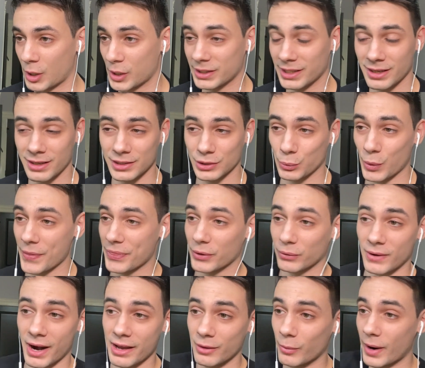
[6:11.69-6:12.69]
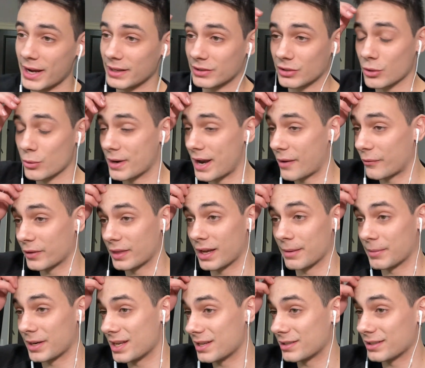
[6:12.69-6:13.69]
Martinez went the right way too and everything,
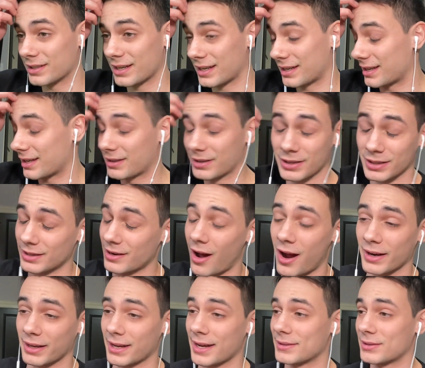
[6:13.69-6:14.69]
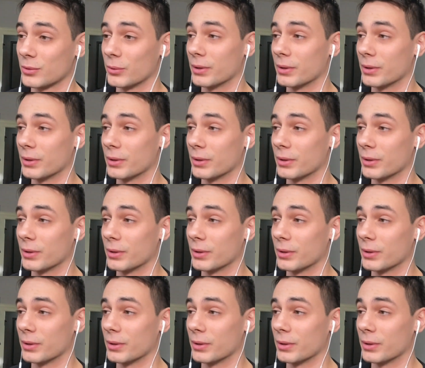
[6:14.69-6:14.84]
but he, he could not get to